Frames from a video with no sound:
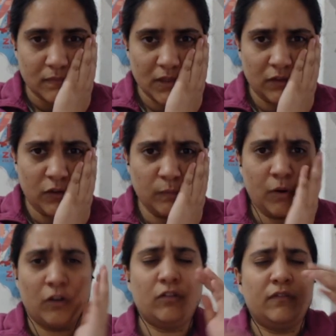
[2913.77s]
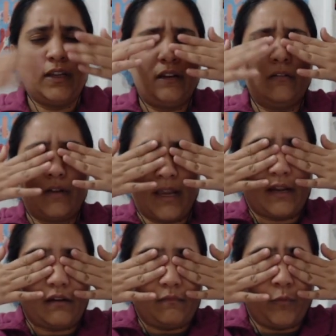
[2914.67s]
Tomorrow we'll look
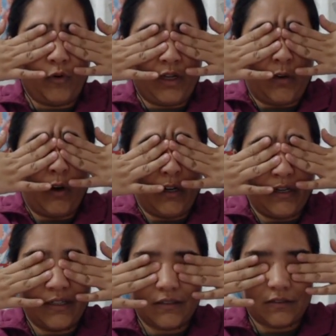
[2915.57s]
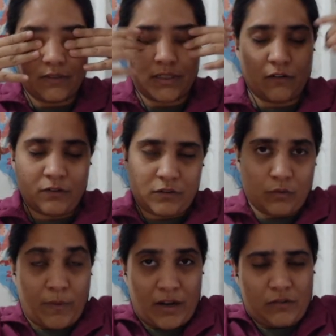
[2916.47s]
at polar coordinates, which are also
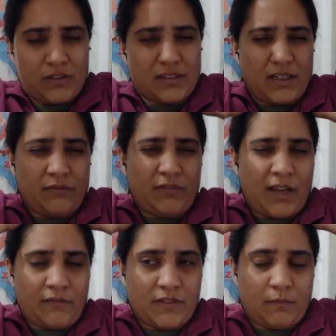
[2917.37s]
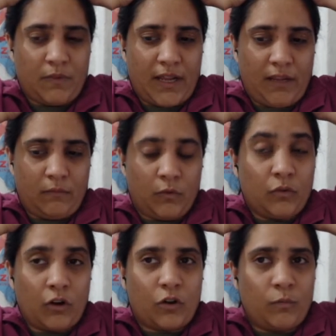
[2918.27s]
part of this. And if we have some time, oh,
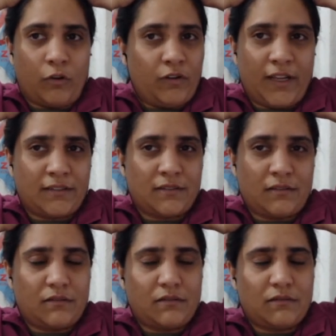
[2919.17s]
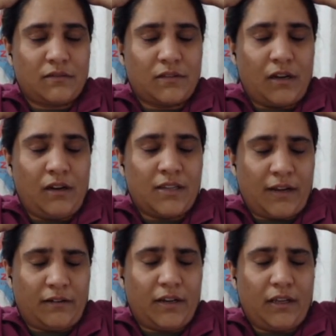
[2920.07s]
not tomorrow, next
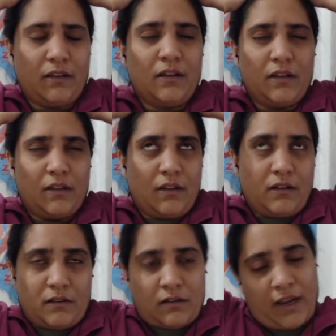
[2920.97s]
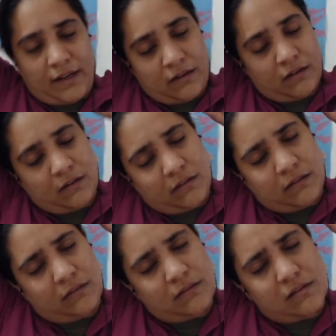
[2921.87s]
Saturday, and
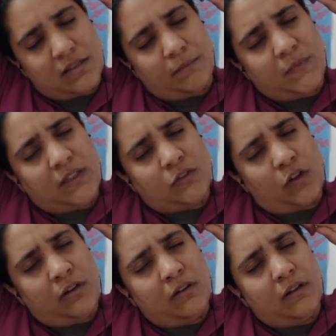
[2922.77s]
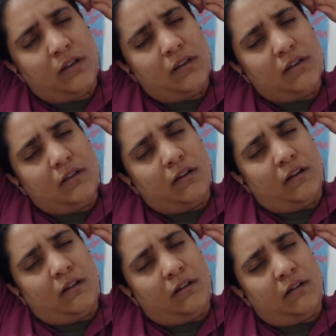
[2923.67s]
some things on
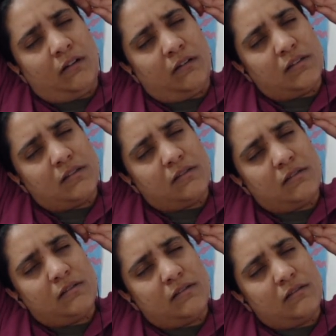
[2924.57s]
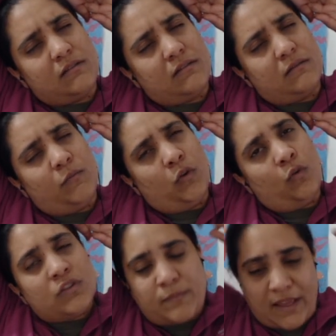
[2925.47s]

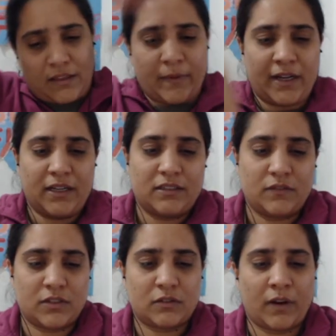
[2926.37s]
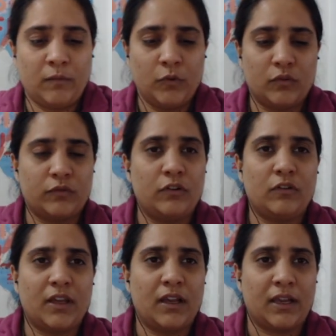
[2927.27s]
rose mathematics, which is quite beautiful looking.